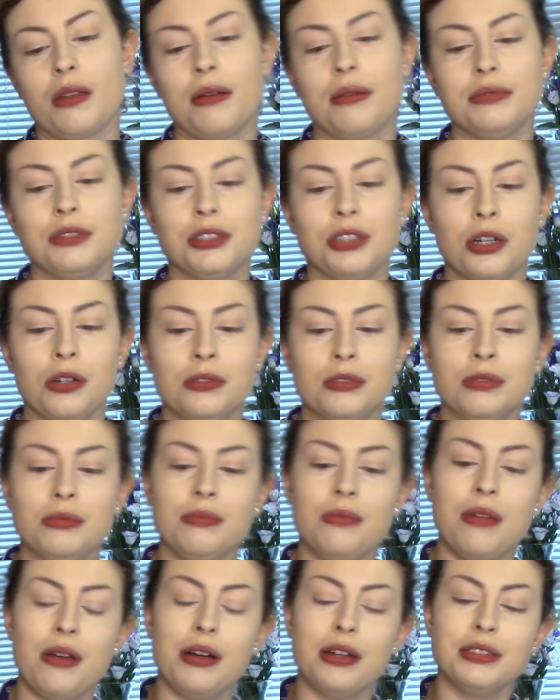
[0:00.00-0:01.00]
so
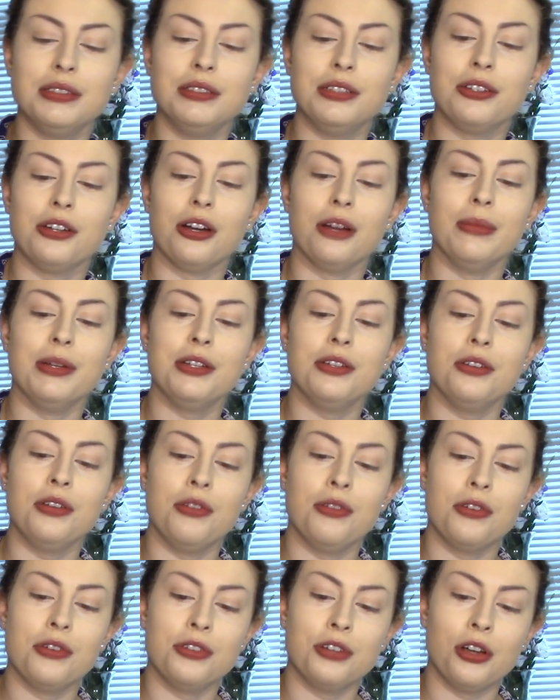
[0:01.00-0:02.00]
undetermined to
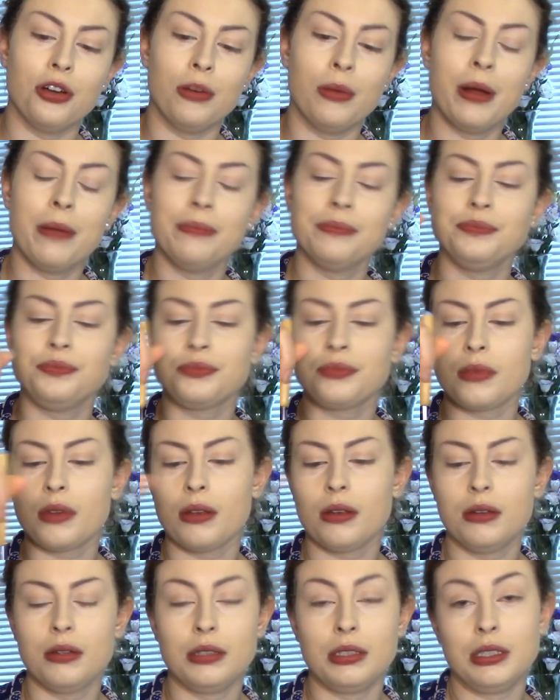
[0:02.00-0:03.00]
do their job.
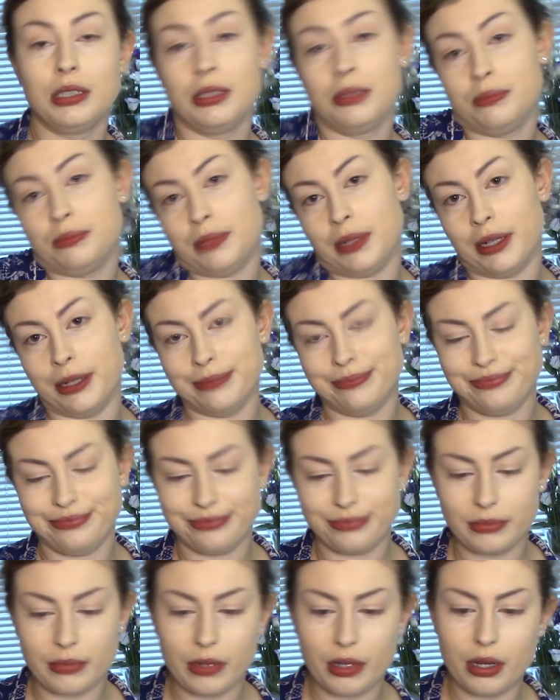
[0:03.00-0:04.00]
But
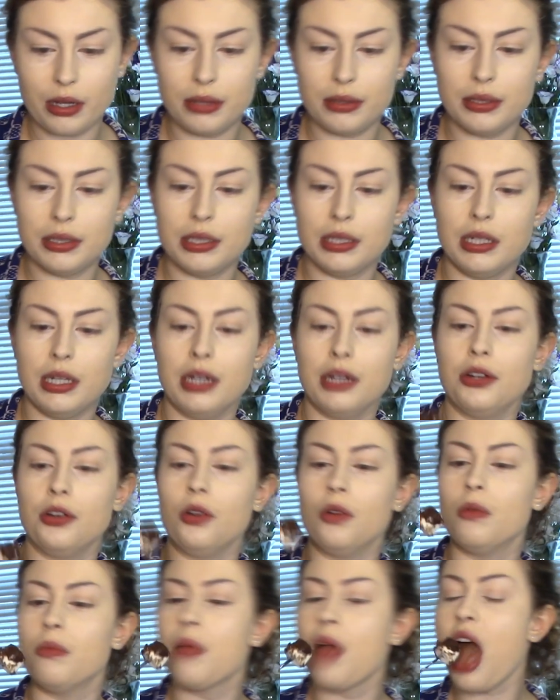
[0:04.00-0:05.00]
I
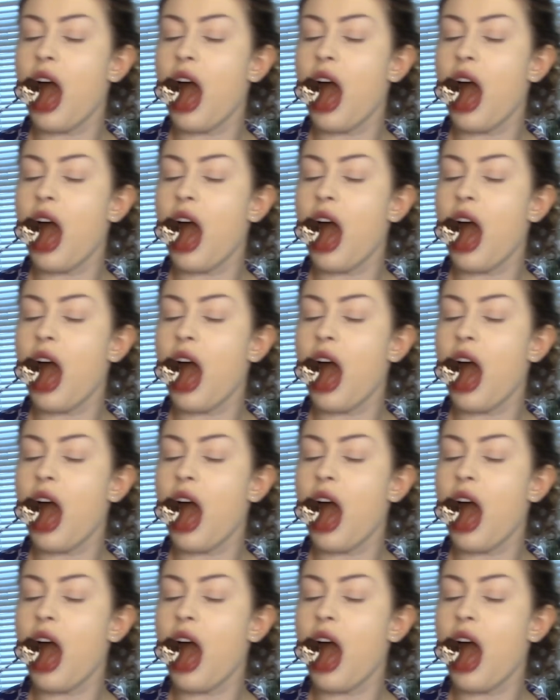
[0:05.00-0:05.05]
don't know.